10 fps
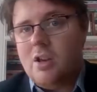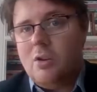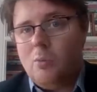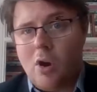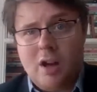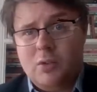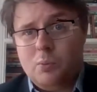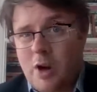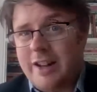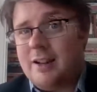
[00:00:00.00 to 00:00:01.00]
What us
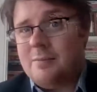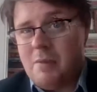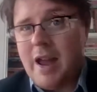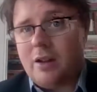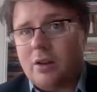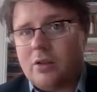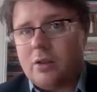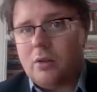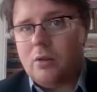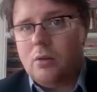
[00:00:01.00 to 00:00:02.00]
winning meant
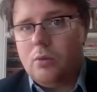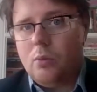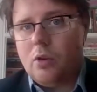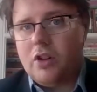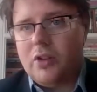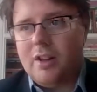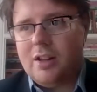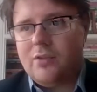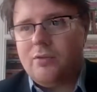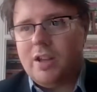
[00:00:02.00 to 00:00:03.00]
was
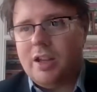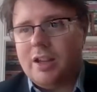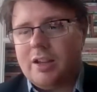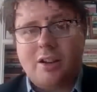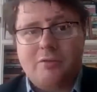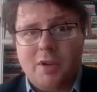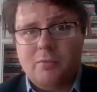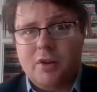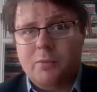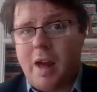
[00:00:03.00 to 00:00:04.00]
that the government
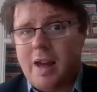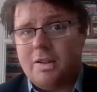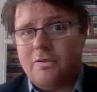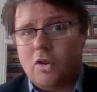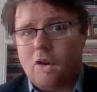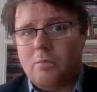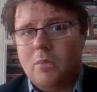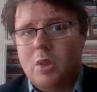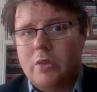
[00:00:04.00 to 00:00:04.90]
was banned from.